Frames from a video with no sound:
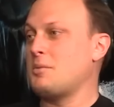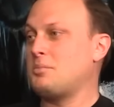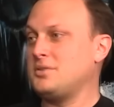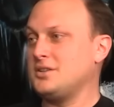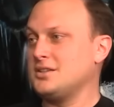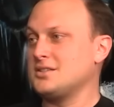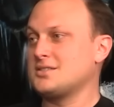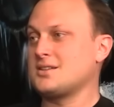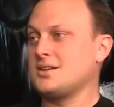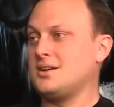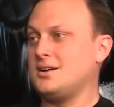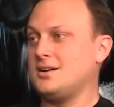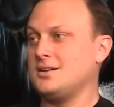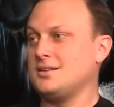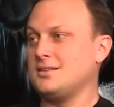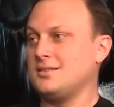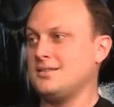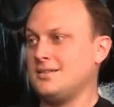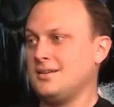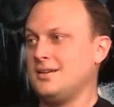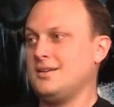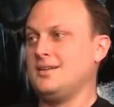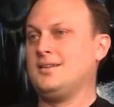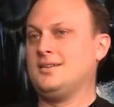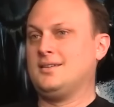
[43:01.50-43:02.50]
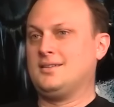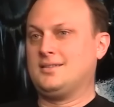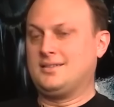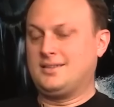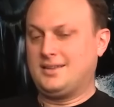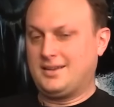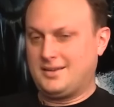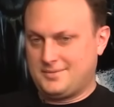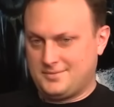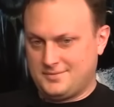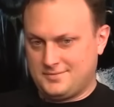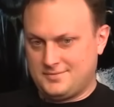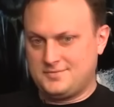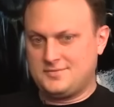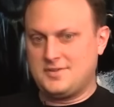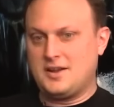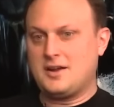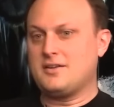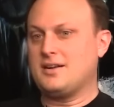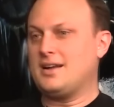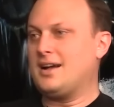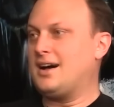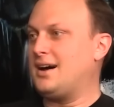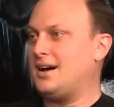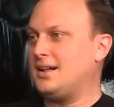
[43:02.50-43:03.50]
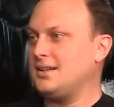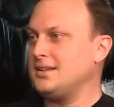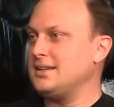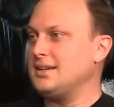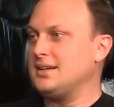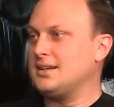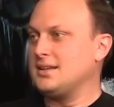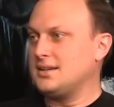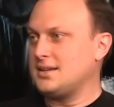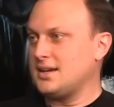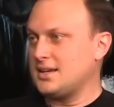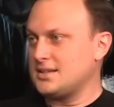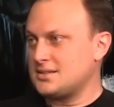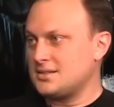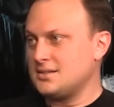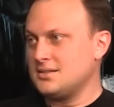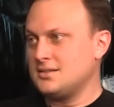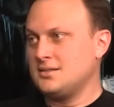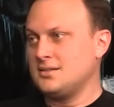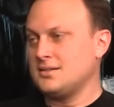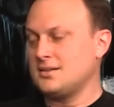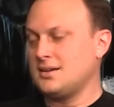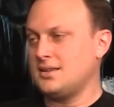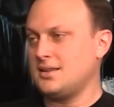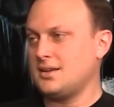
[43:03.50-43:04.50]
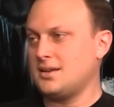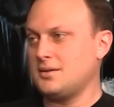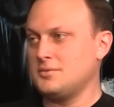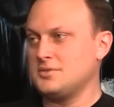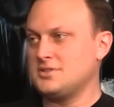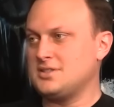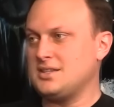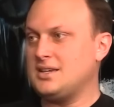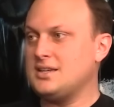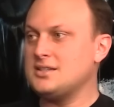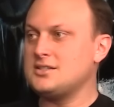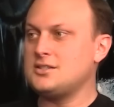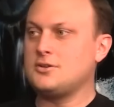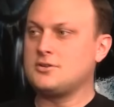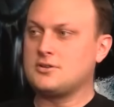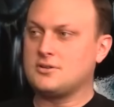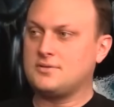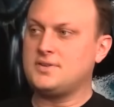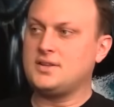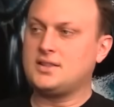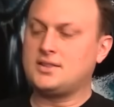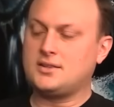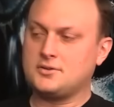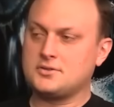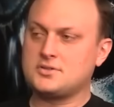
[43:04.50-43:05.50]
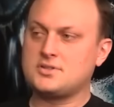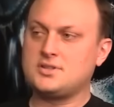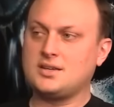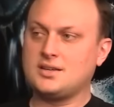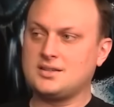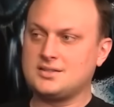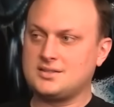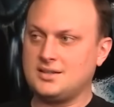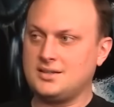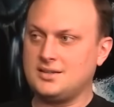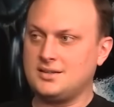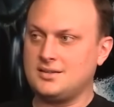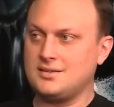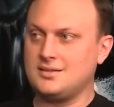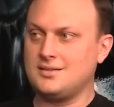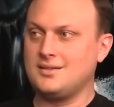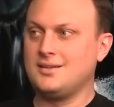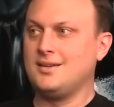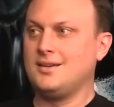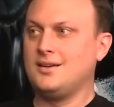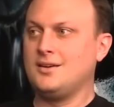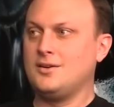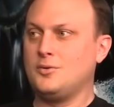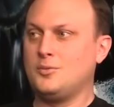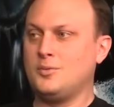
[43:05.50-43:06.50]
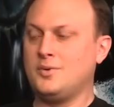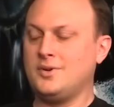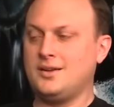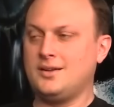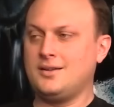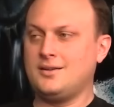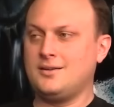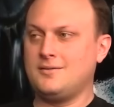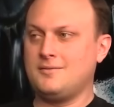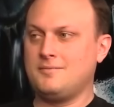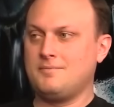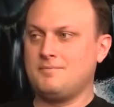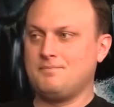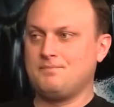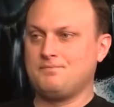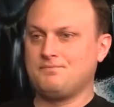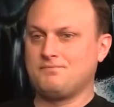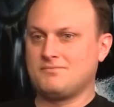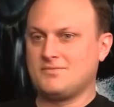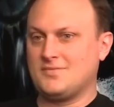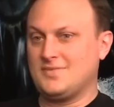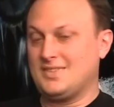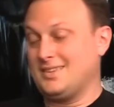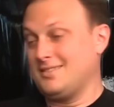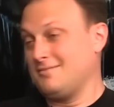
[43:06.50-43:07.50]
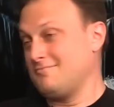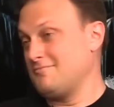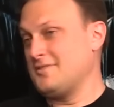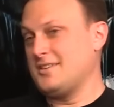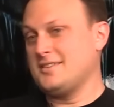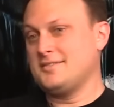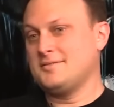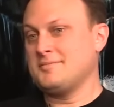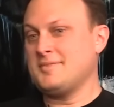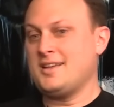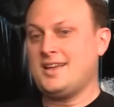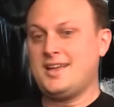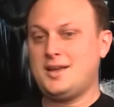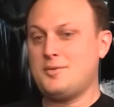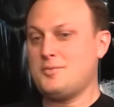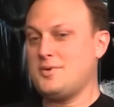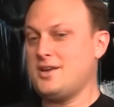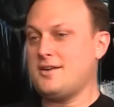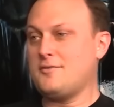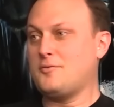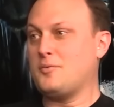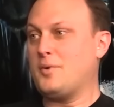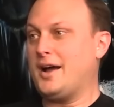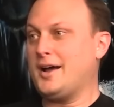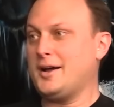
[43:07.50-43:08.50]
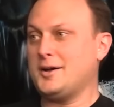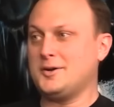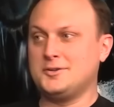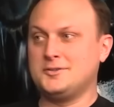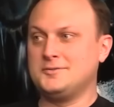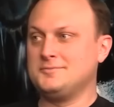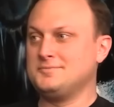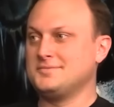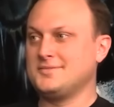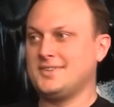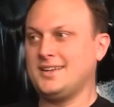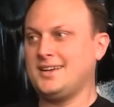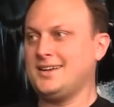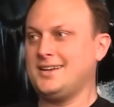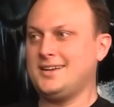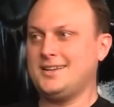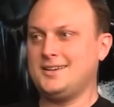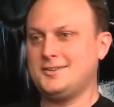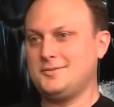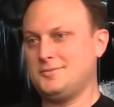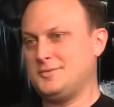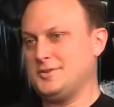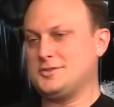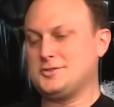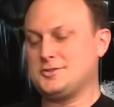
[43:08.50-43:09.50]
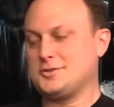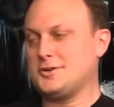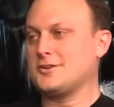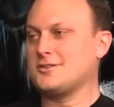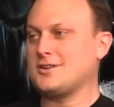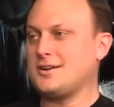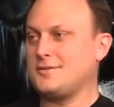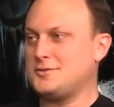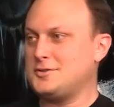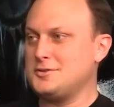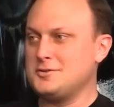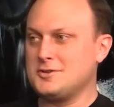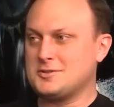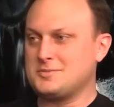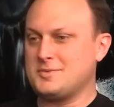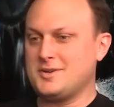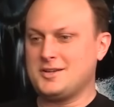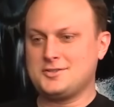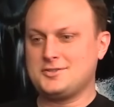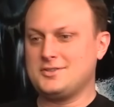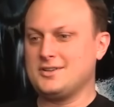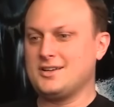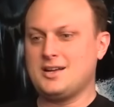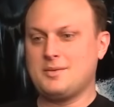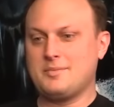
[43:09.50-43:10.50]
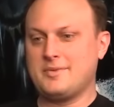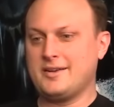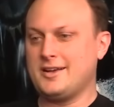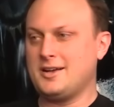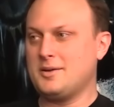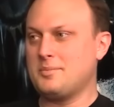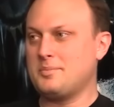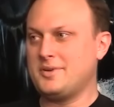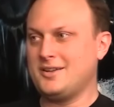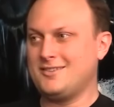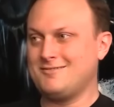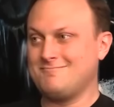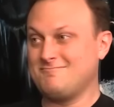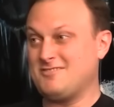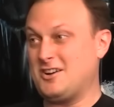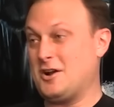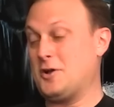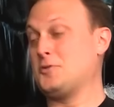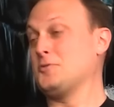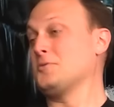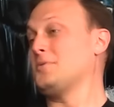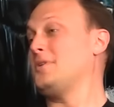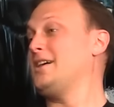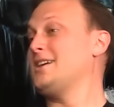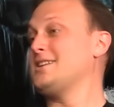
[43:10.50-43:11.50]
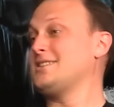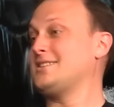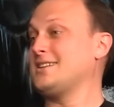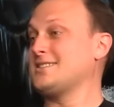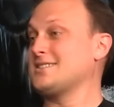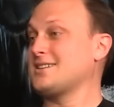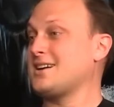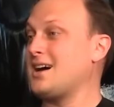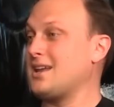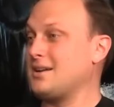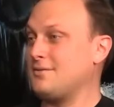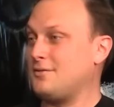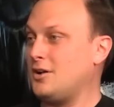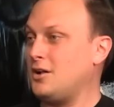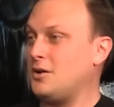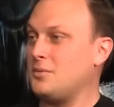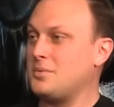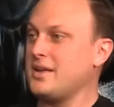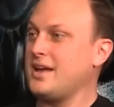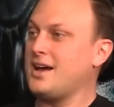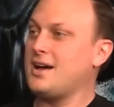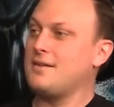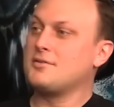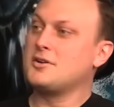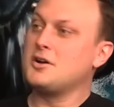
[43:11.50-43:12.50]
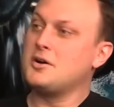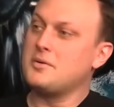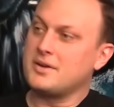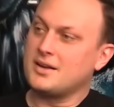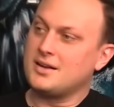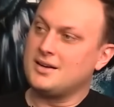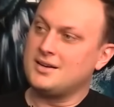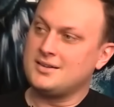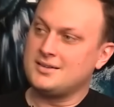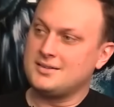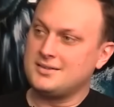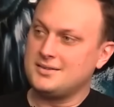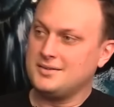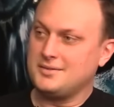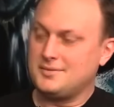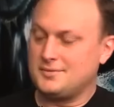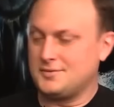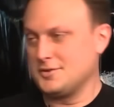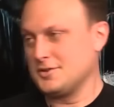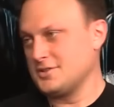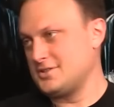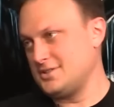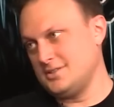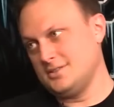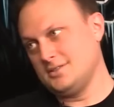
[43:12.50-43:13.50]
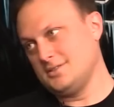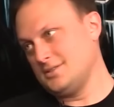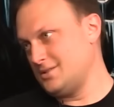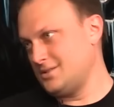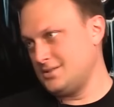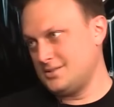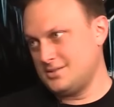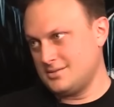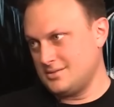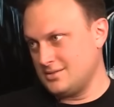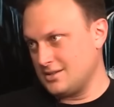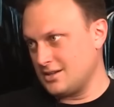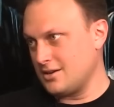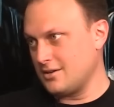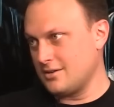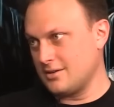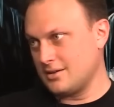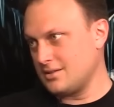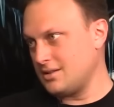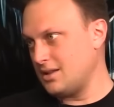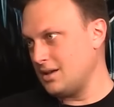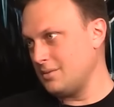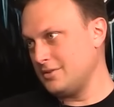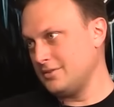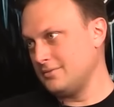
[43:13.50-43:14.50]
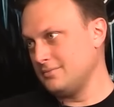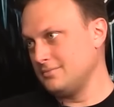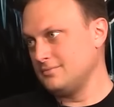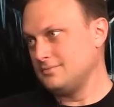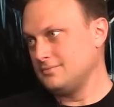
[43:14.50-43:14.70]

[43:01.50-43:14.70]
at BlizzCon very hotly contested. I think it was easier to fit those things in when, hey, we have WoW, and there's a StarCraft 2 expansion coming up, and otherwise that's kind of all we have going on versus the current climate.